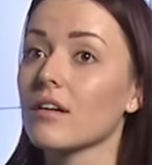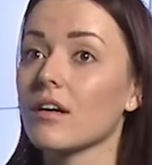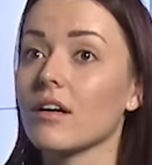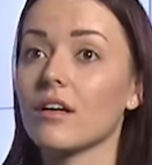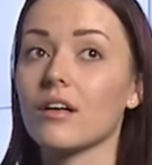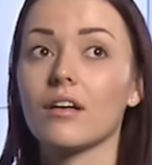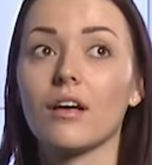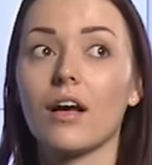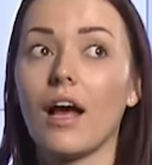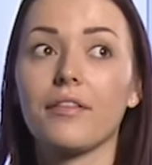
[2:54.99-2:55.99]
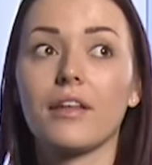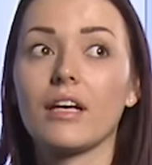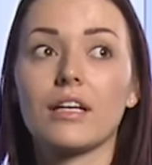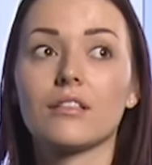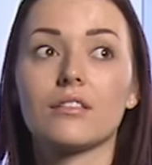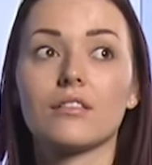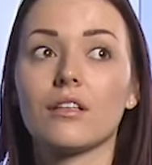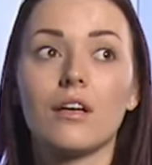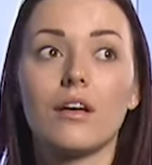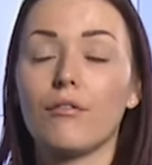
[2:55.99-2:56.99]
I think it's
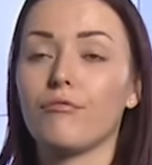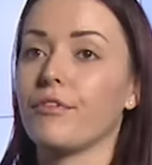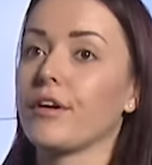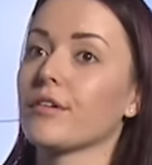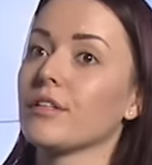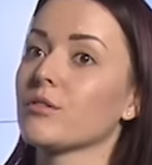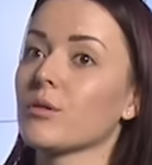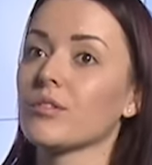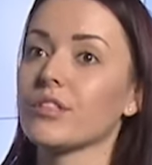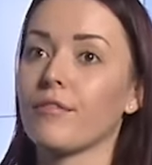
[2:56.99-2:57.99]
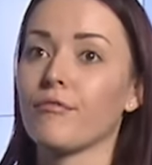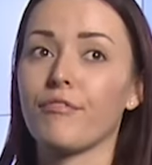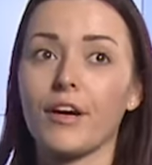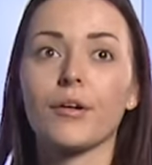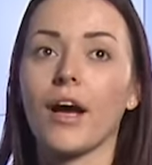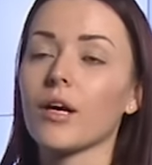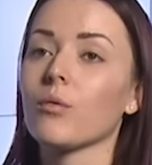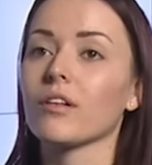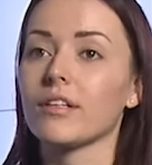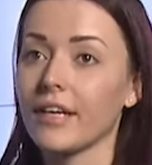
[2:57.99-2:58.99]
very normal to have a very high
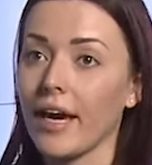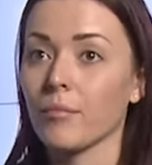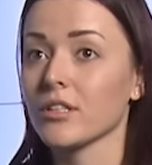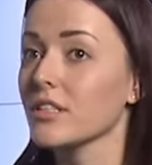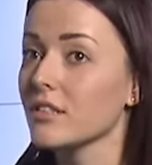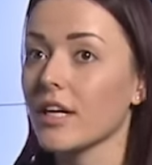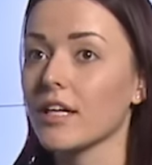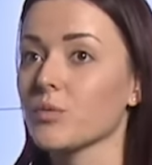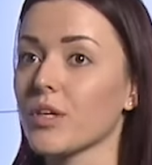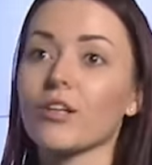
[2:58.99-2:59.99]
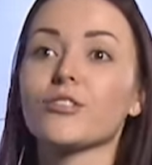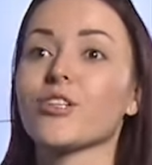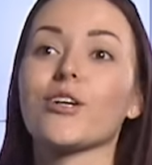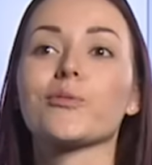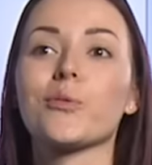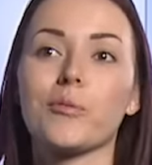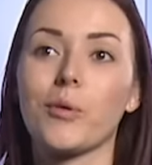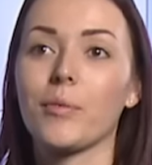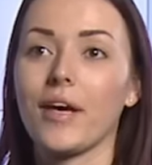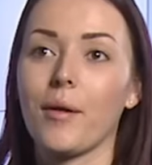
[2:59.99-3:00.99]
quality camera these days. We all started with a
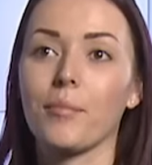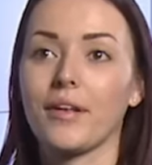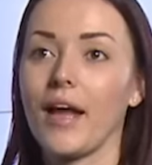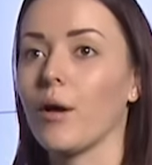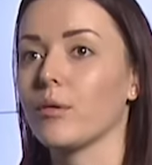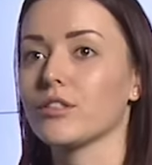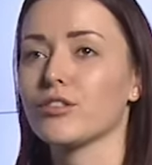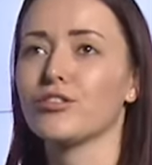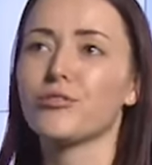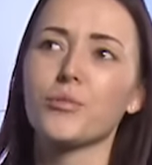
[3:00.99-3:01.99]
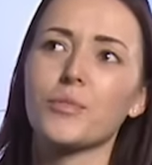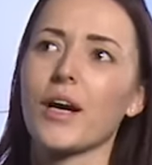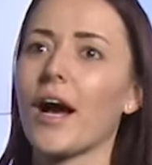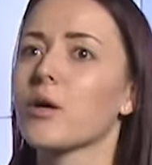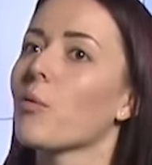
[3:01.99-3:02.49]
webcam, but now it's super high